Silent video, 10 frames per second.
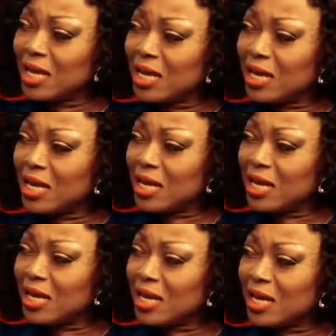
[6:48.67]
or
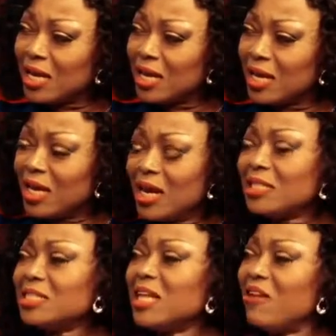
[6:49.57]
look like sisters.
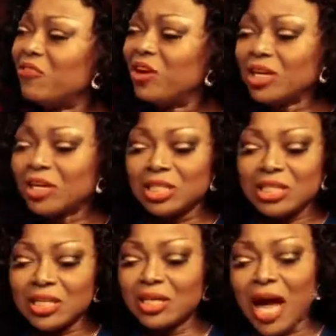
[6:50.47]
Isn't they that would... funny?
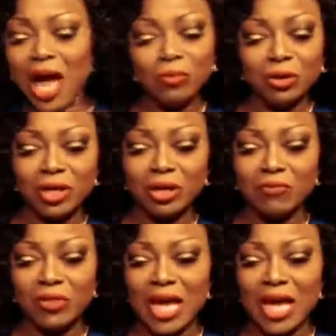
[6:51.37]
Because yeah. I would think of the